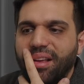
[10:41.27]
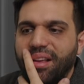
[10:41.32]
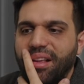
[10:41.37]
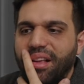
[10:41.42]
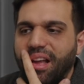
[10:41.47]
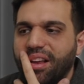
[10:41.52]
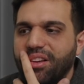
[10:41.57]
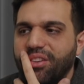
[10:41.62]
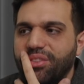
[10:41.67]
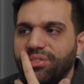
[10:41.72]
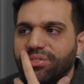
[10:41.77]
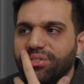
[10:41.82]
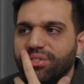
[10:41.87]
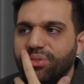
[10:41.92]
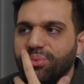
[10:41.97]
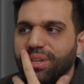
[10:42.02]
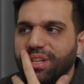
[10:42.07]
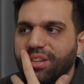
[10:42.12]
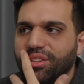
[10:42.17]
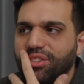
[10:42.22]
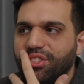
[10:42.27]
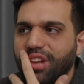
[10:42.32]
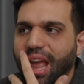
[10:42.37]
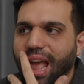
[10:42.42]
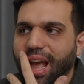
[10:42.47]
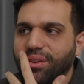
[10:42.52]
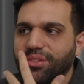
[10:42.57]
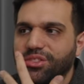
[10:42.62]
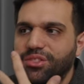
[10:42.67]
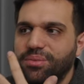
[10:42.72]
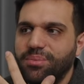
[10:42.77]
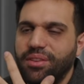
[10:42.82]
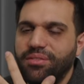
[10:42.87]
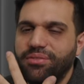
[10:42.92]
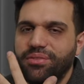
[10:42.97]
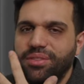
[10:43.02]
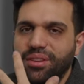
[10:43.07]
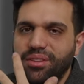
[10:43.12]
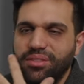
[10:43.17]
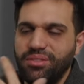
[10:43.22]
kind of Swedish House
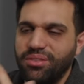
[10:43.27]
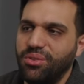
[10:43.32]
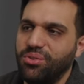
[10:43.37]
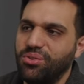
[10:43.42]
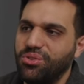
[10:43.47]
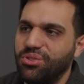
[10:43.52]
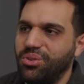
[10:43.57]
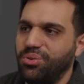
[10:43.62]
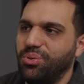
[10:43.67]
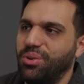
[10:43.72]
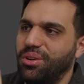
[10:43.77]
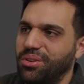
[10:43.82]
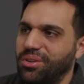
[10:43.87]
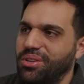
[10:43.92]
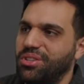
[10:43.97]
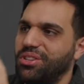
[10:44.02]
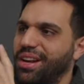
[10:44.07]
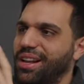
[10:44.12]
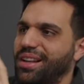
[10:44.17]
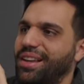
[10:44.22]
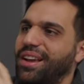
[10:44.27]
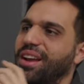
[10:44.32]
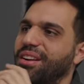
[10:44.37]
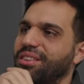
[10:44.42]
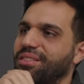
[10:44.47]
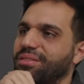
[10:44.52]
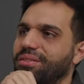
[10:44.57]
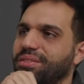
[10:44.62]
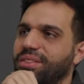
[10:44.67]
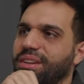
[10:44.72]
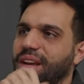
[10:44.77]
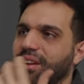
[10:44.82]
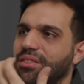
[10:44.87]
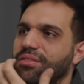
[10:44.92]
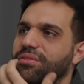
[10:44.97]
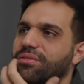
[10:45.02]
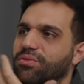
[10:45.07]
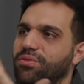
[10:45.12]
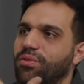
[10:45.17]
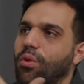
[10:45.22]
Mafia, Don't You Worry Child kind
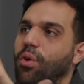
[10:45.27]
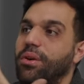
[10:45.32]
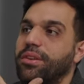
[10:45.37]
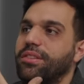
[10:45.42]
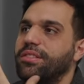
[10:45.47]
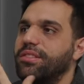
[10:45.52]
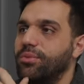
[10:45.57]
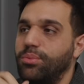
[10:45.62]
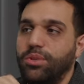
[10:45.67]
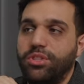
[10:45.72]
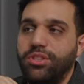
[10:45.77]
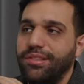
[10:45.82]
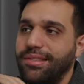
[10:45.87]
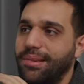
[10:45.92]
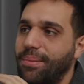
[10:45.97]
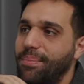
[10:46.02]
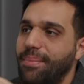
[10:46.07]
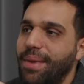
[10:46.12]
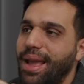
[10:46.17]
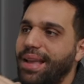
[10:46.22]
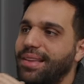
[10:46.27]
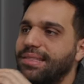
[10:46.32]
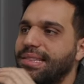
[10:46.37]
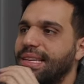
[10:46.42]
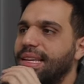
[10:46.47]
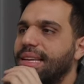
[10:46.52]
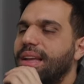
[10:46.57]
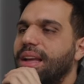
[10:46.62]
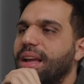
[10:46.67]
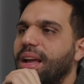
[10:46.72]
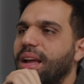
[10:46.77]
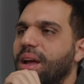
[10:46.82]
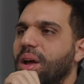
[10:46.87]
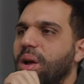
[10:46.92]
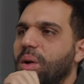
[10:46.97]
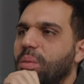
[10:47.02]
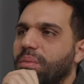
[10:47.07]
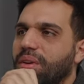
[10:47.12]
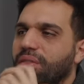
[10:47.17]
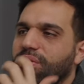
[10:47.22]
of voice, which is amazing.
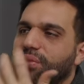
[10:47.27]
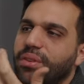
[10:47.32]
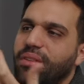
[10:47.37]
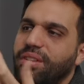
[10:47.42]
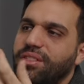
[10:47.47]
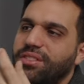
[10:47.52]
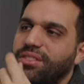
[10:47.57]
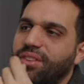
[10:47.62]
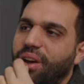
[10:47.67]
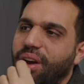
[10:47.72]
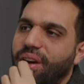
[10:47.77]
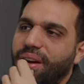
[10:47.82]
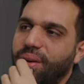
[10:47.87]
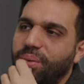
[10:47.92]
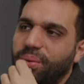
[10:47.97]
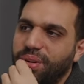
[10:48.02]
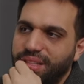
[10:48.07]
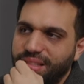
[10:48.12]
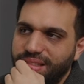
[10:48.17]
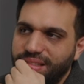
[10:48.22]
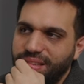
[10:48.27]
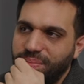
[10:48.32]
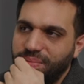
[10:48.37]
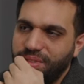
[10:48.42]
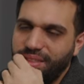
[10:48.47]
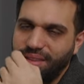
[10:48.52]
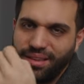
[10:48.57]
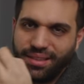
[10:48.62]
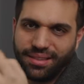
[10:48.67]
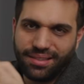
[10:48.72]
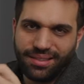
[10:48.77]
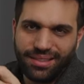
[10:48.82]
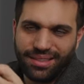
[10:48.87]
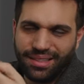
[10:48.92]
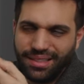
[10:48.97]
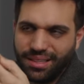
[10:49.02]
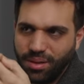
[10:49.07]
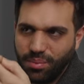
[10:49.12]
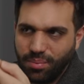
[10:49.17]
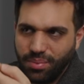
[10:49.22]
But for this song, I wanted
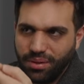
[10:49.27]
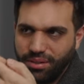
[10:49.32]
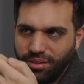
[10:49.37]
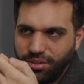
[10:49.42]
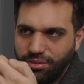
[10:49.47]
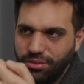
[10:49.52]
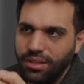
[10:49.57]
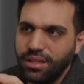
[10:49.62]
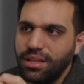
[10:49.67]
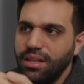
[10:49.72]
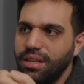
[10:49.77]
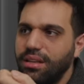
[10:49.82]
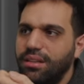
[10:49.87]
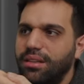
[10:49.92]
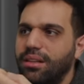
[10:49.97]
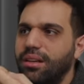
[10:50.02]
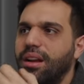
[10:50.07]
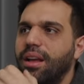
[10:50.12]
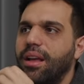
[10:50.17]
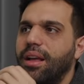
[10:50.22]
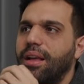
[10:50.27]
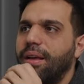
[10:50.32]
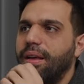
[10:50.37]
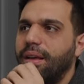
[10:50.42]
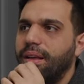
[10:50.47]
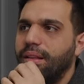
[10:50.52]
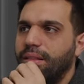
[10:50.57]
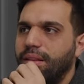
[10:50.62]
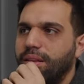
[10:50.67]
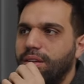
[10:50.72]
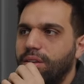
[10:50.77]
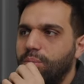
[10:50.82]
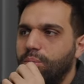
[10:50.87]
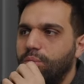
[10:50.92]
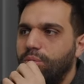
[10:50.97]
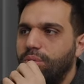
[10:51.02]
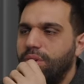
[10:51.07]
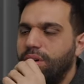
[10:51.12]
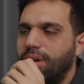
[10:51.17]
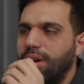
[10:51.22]
something a bit grittier, a little
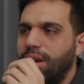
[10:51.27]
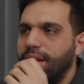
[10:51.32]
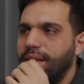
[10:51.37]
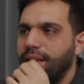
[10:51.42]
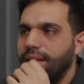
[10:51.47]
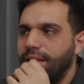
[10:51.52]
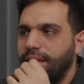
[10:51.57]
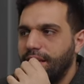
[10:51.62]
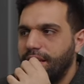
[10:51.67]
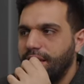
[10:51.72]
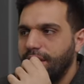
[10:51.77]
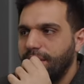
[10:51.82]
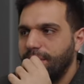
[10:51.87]
more like